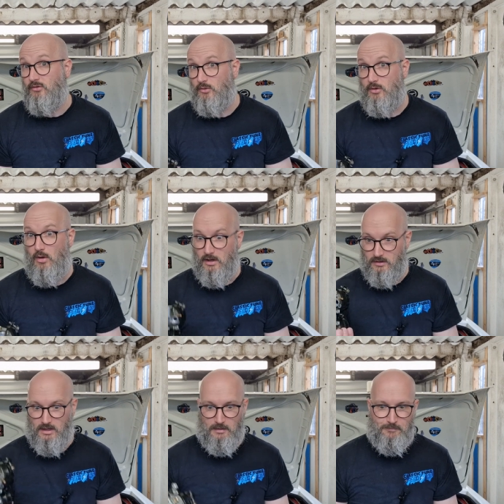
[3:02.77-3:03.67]
as it's
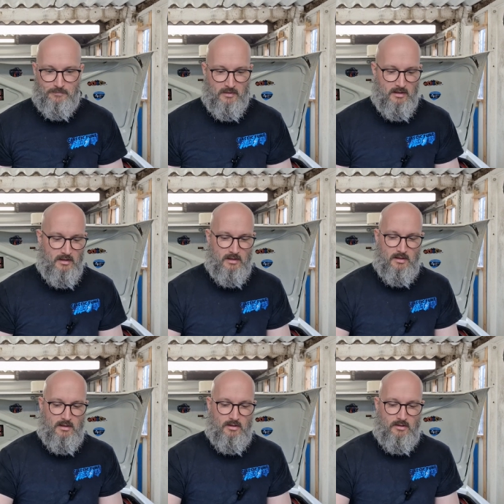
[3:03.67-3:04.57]
required again.
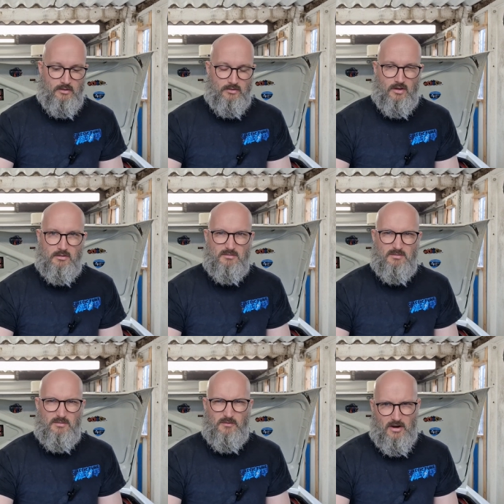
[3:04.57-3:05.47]
So
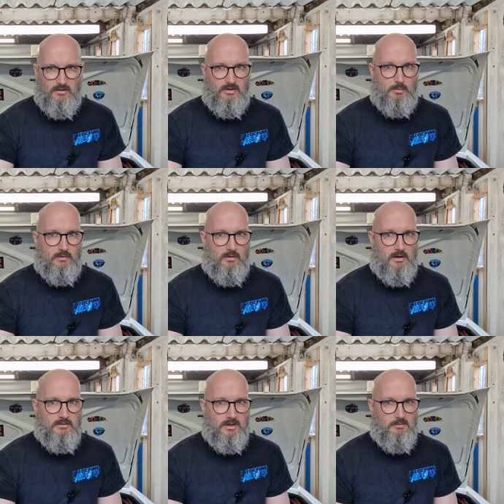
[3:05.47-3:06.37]
very
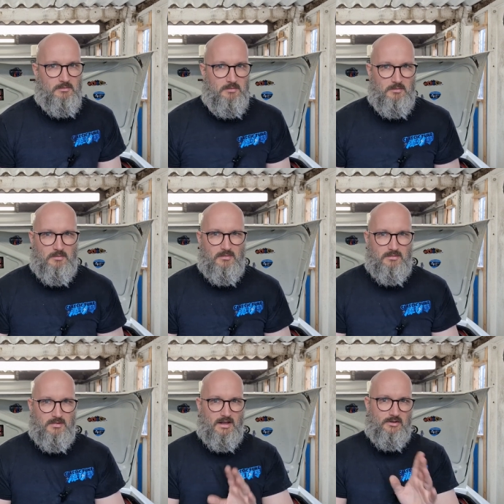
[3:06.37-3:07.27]
simplified view.
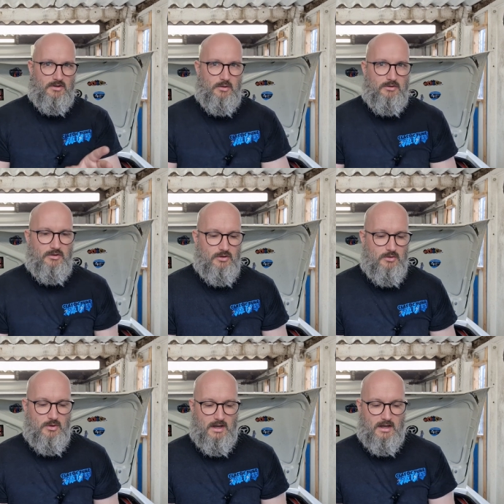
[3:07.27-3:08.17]
Now let's go
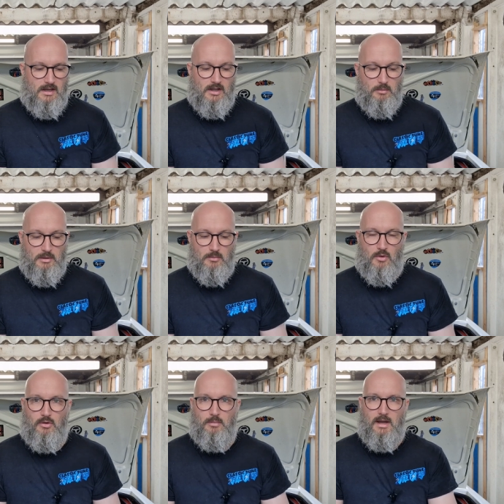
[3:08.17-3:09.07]
into uh, a little bit
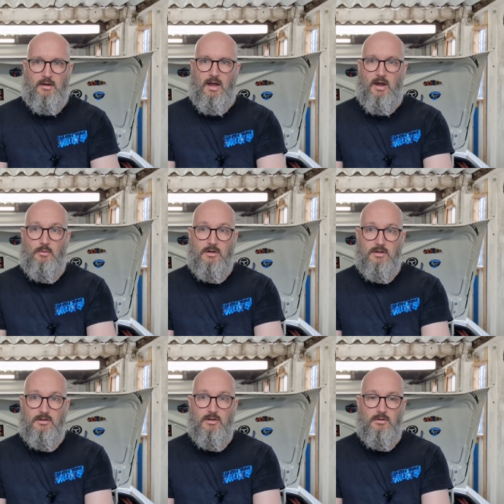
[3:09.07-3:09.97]
more about how we're
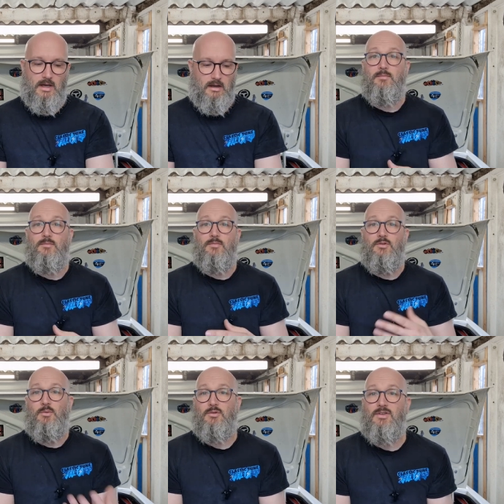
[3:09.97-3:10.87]
going to do that.
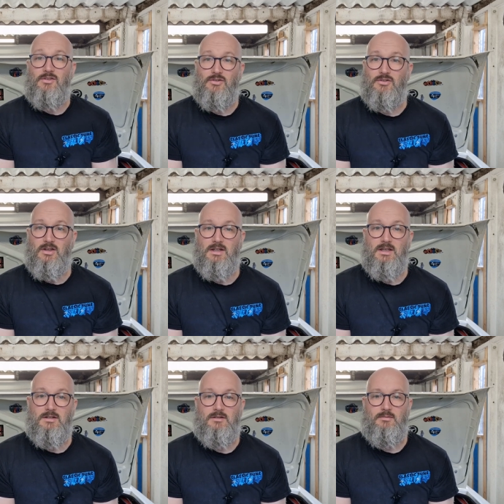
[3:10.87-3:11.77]
So what sensors do you
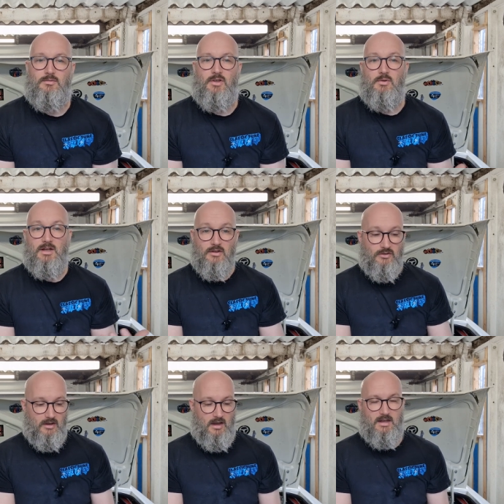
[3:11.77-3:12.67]
need? So in
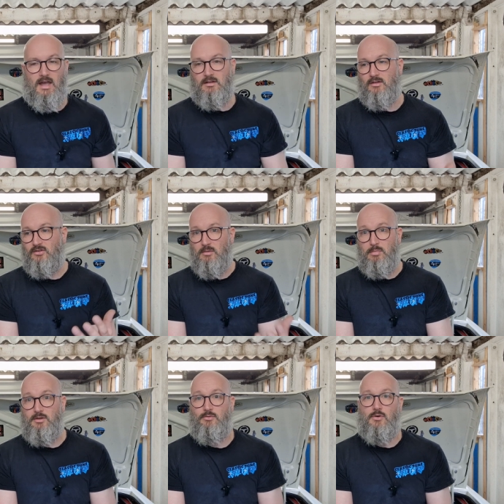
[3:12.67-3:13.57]
its, again,
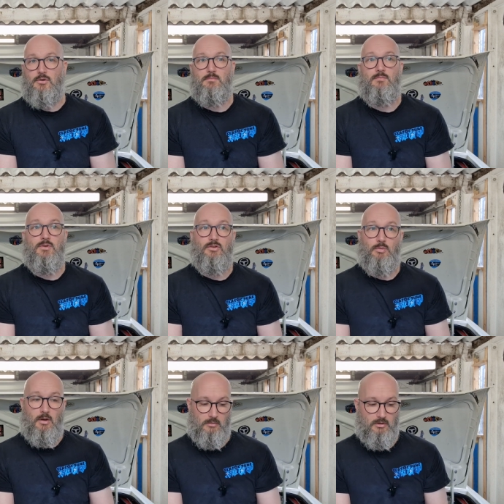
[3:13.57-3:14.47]
simplest form, which
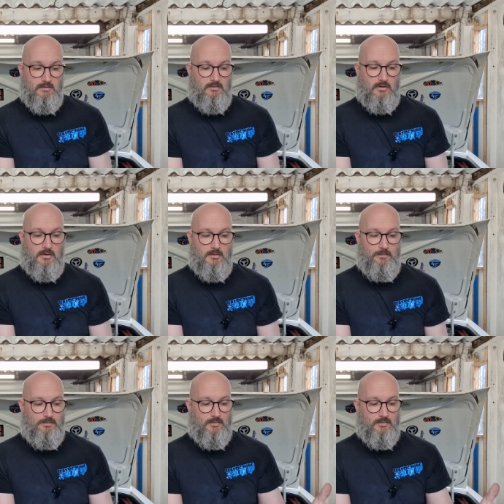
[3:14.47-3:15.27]
is what I'm looking for,